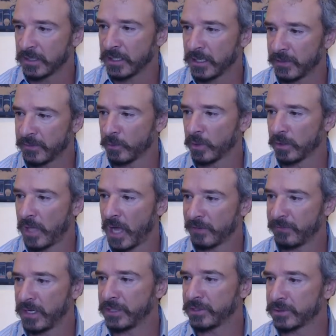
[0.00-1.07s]
There were a lot
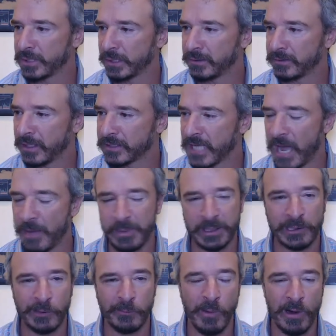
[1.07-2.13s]
of interesting things
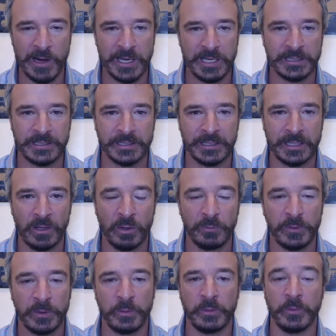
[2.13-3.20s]
happening in our market, and
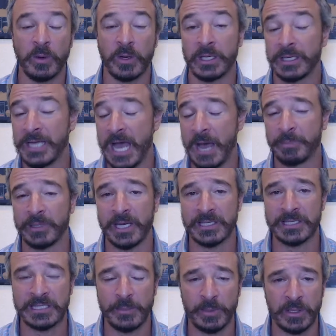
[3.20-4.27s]
hopefully we can
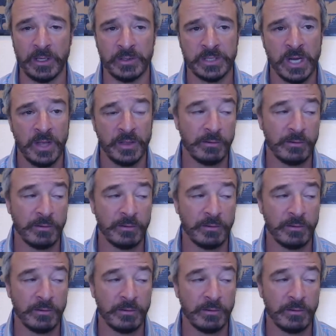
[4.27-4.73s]
capitalize on some of those.